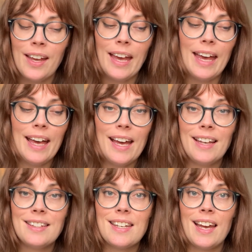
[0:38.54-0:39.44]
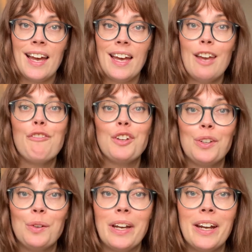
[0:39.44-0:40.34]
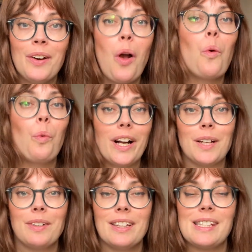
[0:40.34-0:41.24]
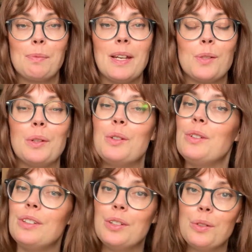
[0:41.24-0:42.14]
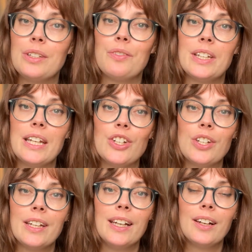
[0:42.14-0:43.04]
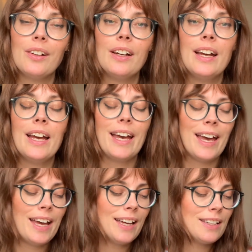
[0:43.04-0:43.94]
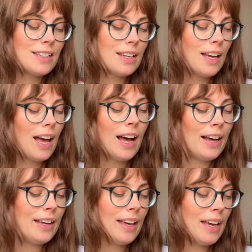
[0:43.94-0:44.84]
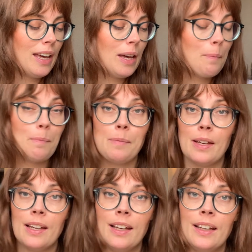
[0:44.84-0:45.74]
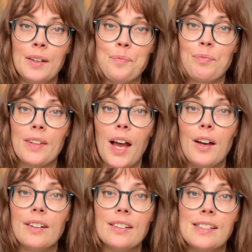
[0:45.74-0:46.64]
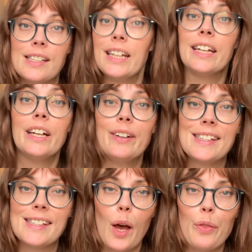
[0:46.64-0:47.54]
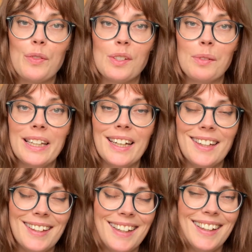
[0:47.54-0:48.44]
And if you're new here, welcome to this space. We do divination here, and I am sitting here in south of Sweden.